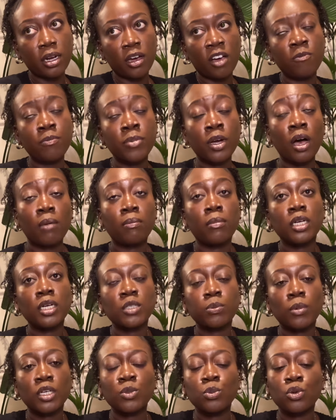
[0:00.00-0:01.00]
I've become
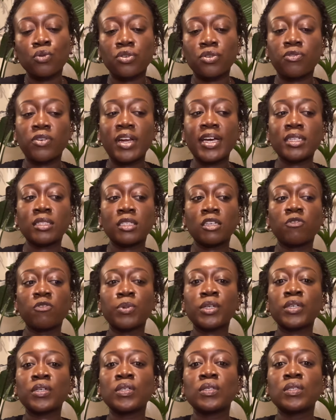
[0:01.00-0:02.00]
much, much more reflective
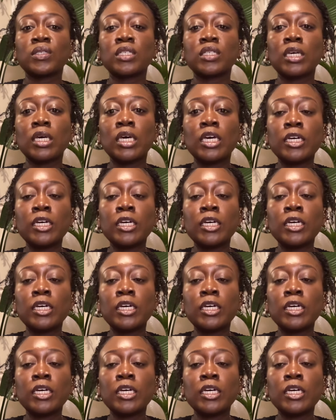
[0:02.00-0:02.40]
because